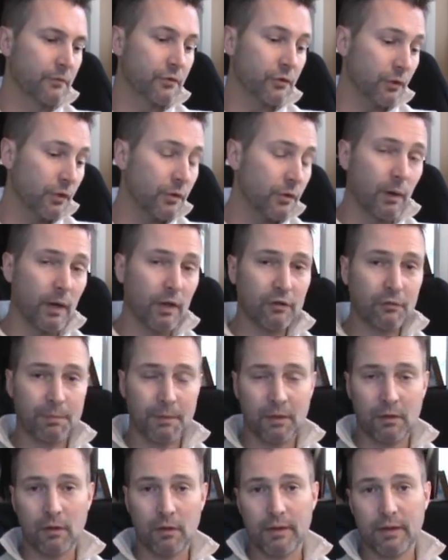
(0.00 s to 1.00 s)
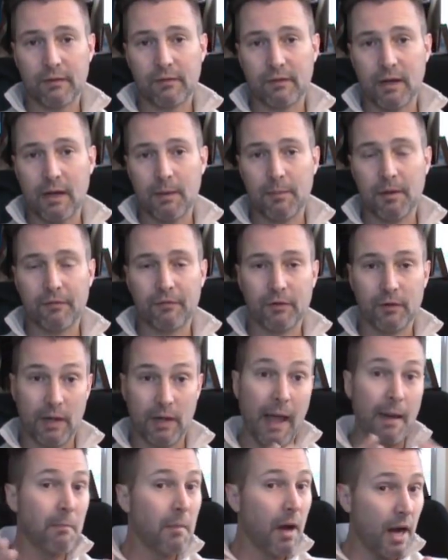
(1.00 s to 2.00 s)
Do you want to spend all that time,
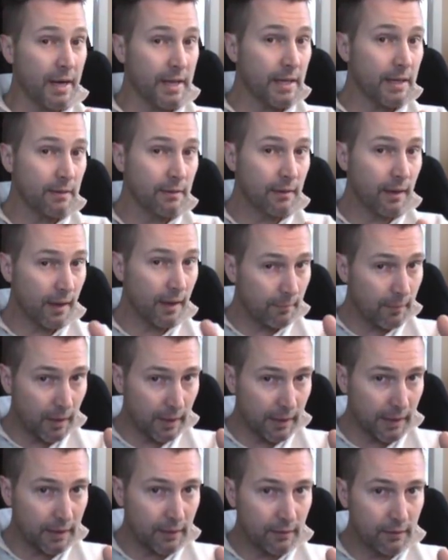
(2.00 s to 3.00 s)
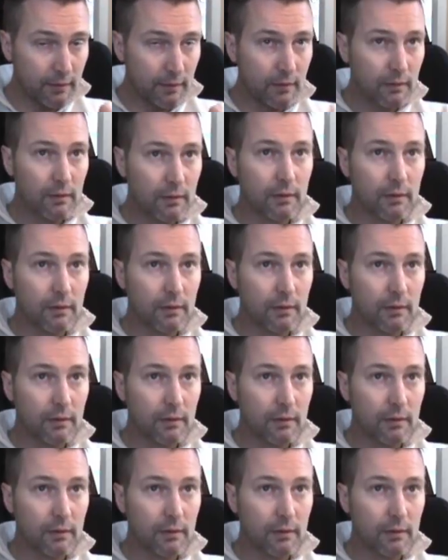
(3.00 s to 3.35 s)
effort, and money